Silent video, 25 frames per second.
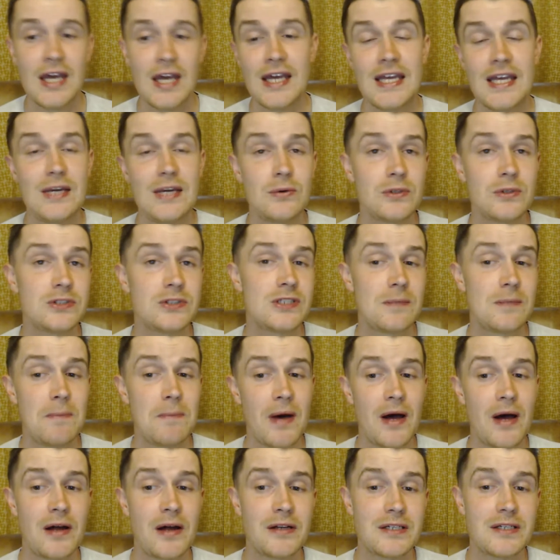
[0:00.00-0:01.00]
He will
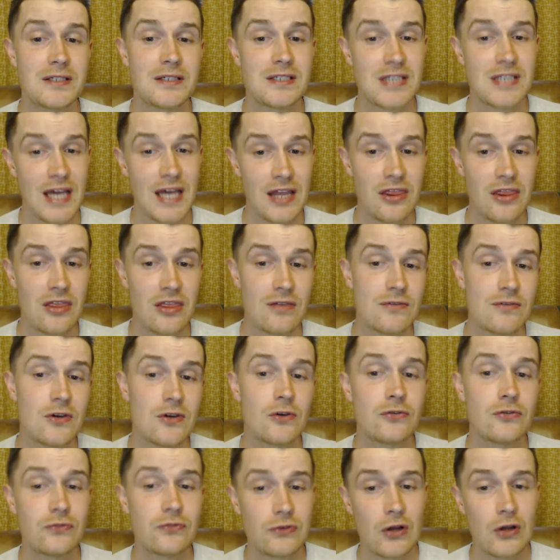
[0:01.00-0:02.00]
demand 1/10 of
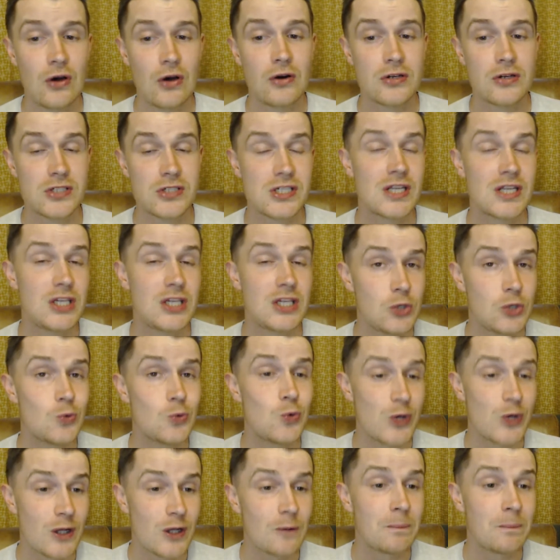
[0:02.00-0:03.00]
your flocks, and you
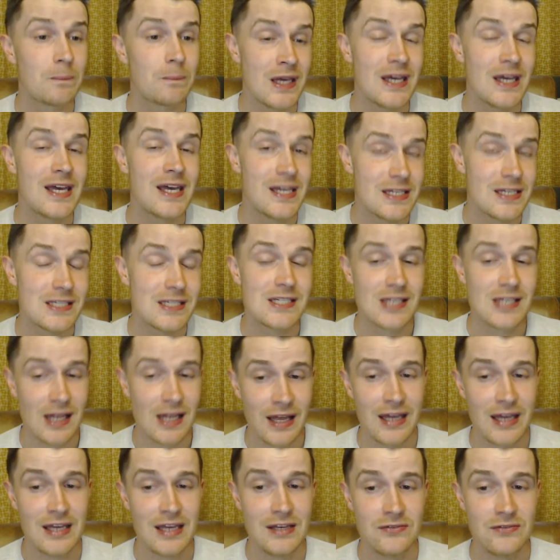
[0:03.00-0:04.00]
will be his
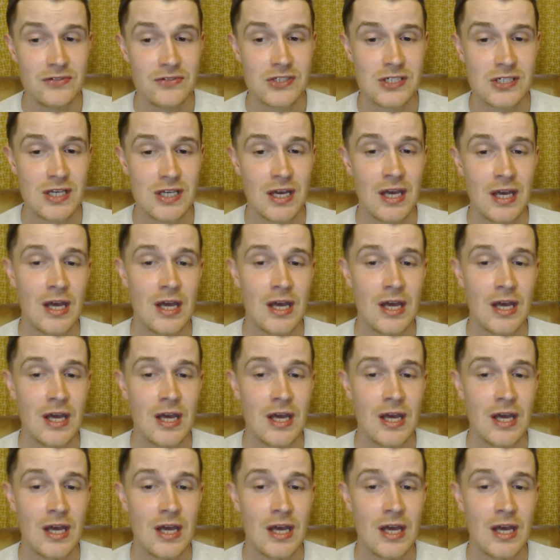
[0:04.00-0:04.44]
slaves.